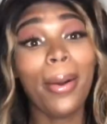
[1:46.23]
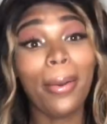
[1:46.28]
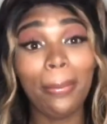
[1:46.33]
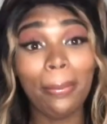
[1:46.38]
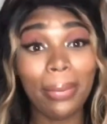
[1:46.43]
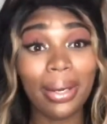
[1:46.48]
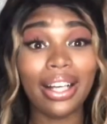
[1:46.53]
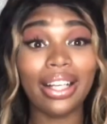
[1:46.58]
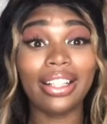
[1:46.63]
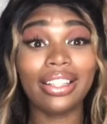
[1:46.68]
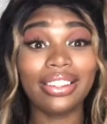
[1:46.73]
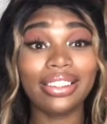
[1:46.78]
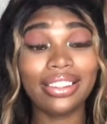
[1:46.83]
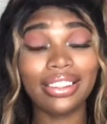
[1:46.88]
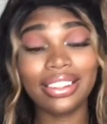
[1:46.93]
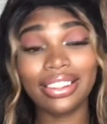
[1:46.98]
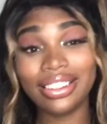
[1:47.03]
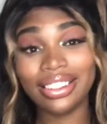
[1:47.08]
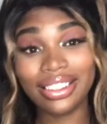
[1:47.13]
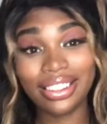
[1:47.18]
But
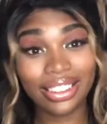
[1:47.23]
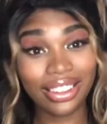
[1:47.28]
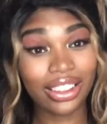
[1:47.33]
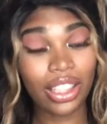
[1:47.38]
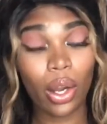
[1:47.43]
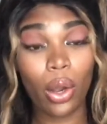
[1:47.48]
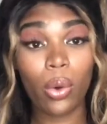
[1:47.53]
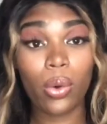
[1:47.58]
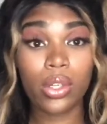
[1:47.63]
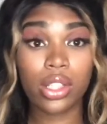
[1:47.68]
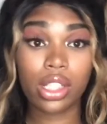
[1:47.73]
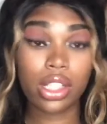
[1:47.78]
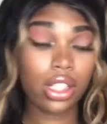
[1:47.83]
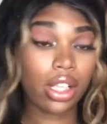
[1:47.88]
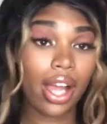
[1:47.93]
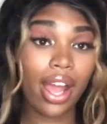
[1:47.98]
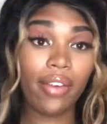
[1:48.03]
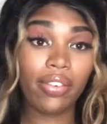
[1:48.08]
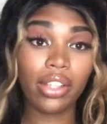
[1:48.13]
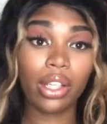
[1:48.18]
so it was,
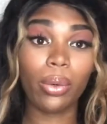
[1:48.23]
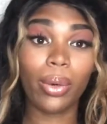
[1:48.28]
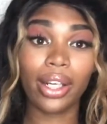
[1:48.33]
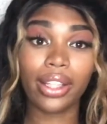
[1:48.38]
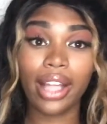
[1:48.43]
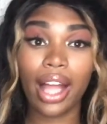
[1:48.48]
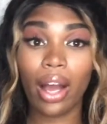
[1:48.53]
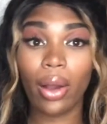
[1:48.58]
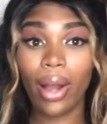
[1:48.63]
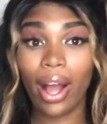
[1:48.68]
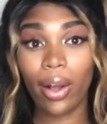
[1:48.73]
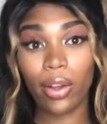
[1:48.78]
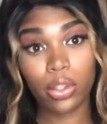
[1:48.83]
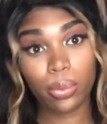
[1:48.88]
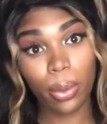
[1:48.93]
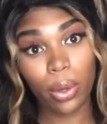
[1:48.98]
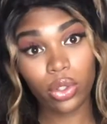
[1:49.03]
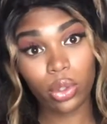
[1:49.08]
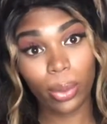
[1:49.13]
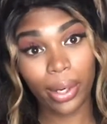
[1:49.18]
everything worked out how it was
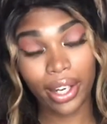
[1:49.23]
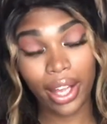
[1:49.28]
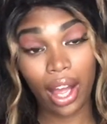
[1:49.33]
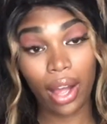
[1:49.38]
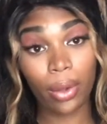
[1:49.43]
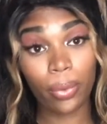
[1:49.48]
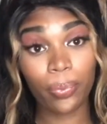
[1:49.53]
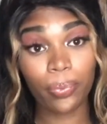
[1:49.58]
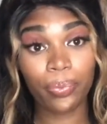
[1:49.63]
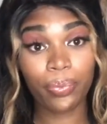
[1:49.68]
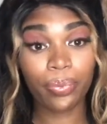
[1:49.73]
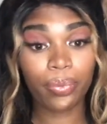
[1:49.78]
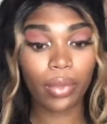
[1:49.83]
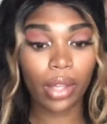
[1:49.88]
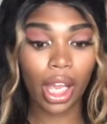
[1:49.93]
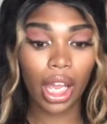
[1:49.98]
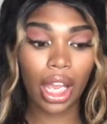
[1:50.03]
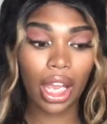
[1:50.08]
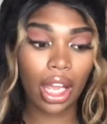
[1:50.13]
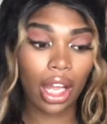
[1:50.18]
supposed to work out.
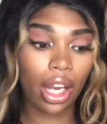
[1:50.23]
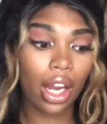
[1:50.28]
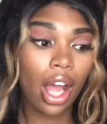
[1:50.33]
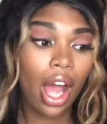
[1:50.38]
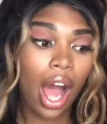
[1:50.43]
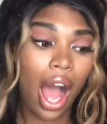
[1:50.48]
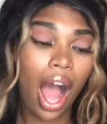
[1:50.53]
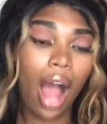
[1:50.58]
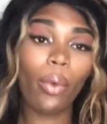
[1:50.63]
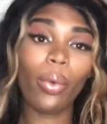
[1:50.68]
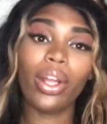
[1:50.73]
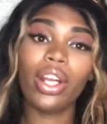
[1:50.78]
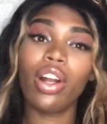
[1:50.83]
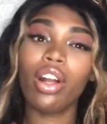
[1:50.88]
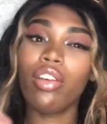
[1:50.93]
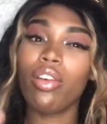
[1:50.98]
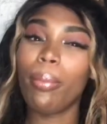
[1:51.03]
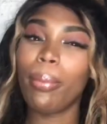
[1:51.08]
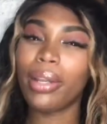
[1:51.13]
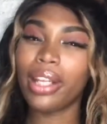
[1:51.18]
And I really don't
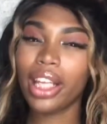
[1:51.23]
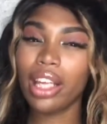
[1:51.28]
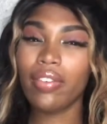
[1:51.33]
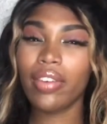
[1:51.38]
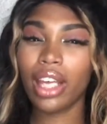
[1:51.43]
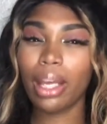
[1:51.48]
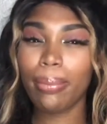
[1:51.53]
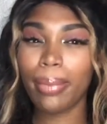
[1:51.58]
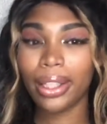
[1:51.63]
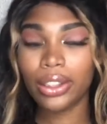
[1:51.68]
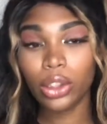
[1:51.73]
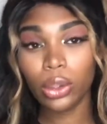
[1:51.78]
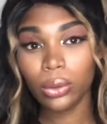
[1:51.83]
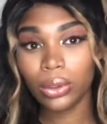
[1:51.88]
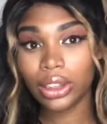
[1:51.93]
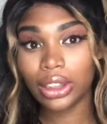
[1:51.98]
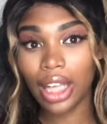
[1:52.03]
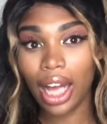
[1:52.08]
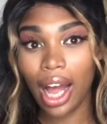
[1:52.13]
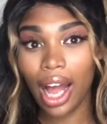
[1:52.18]
even believe in getting my tubes
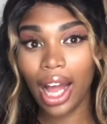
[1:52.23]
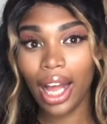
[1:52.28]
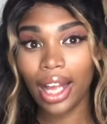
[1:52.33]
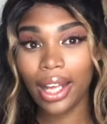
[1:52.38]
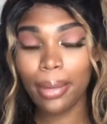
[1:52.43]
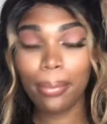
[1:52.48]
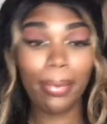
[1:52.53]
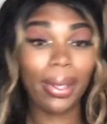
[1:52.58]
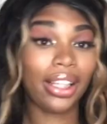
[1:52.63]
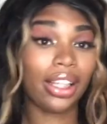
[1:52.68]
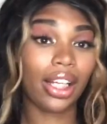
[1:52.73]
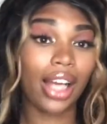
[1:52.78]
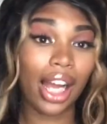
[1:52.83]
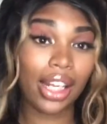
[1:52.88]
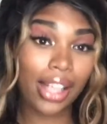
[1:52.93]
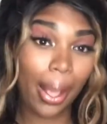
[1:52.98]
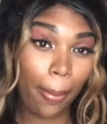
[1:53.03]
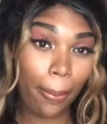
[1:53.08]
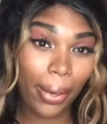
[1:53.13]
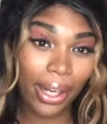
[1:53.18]
tied. But the
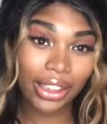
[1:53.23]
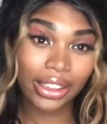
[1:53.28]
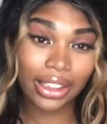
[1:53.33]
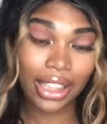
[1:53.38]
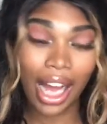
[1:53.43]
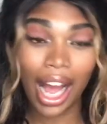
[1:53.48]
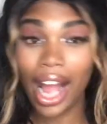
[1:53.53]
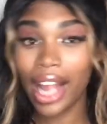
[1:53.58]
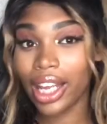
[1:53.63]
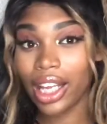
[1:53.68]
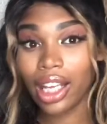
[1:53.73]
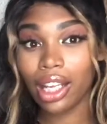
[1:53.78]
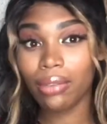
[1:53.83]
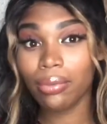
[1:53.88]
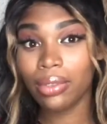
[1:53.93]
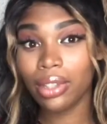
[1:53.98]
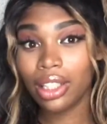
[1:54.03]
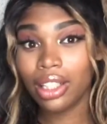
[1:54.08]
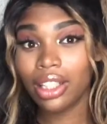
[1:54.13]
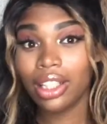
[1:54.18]
type of person I am,
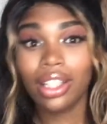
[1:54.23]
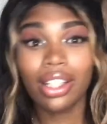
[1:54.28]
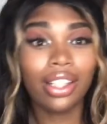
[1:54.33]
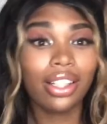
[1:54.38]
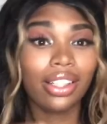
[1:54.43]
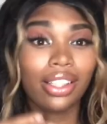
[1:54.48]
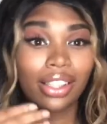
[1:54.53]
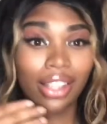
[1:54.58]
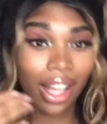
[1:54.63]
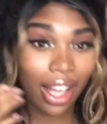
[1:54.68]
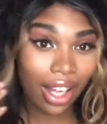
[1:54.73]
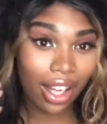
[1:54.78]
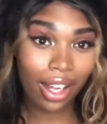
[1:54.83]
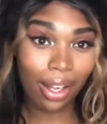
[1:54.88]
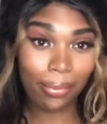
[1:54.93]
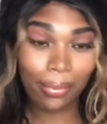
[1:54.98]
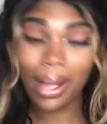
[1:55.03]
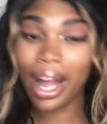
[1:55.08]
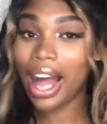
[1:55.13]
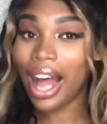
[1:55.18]

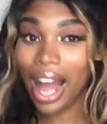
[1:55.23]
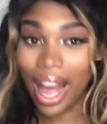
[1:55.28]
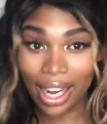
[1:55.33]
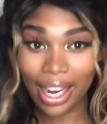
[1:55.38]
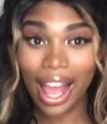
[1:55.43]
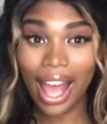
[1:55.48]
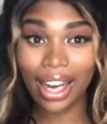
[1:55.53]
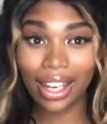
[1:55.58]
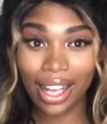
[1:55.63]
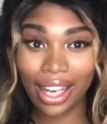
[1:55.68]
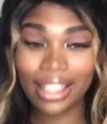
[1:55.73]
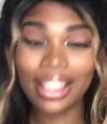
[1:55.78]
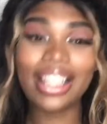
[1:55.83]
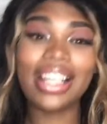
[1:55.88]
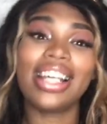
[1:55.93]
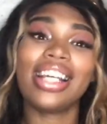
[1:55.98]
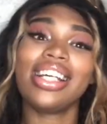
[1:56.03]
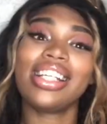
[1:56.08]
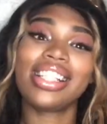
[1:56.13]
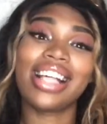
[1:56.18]
I didn't have a lot of
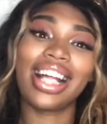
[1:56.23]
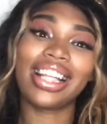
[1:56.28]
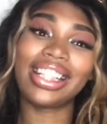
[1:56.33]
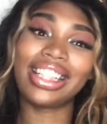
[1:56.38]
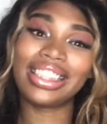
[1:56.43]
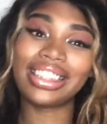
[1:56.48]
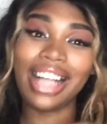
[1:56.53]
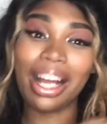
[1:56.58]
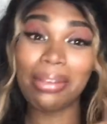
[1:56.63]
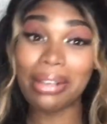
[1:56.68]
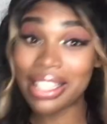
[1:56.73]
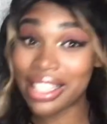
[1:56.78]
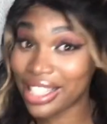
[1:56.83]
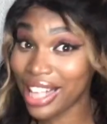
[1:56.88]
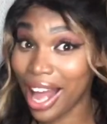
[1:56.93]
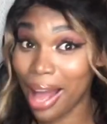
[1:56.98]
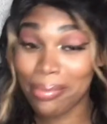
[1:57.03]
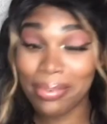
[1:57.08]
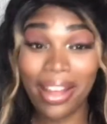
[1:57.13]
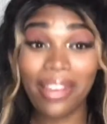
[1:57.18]
kids. I think it's time to
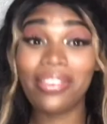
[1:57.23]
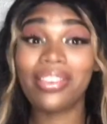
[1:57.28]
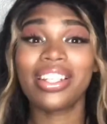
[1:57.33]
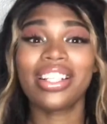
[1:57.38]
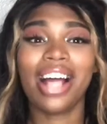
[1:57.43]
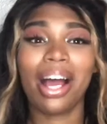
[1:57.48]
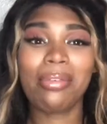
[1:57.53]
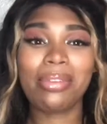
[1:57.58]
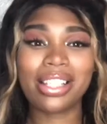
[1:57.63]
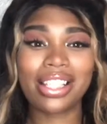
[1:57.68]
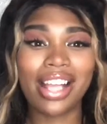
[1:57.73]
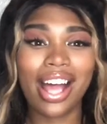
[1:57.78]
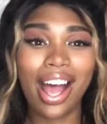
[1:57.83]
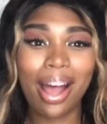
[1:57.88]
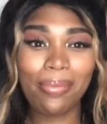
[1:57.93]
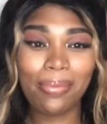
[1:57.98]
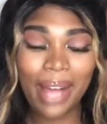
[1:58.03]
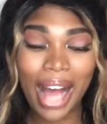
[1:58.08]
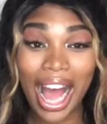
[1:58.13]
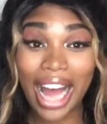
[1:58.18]
stop. Definitely time to
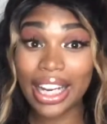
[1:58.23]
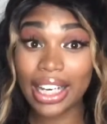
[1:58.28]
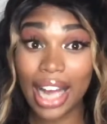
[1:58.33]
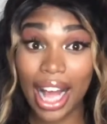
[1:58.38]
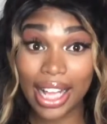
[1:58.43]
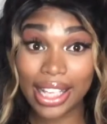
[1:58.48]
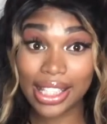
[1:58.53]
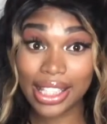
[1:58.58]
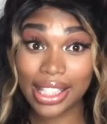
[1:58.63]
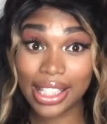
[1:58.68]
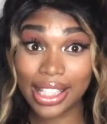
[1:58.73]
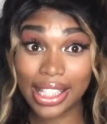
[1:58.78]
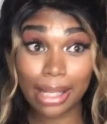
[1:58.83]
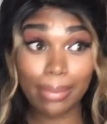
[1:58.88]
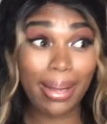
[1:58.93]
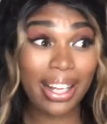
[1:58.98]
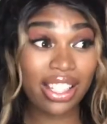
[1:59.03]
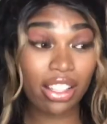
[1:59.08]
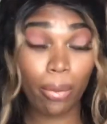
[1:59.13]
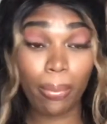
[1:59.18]
stop. I did not see
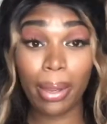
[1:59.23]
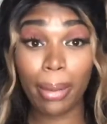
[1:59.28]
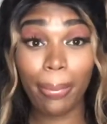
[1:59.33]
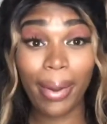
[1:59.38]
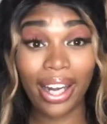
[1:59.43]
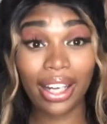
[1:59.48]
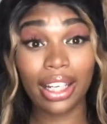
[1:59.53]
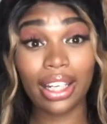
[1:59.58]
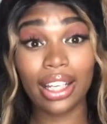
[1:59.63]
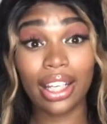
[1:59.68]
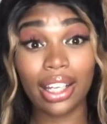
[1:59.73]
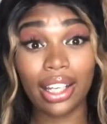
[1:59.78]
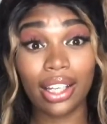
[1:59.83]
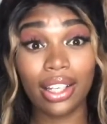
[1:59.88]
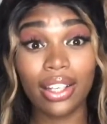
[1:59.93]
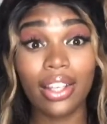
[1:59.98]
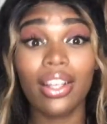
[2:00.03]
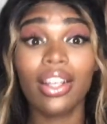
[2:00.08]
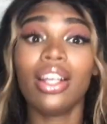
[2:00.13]
myself being pregnant again.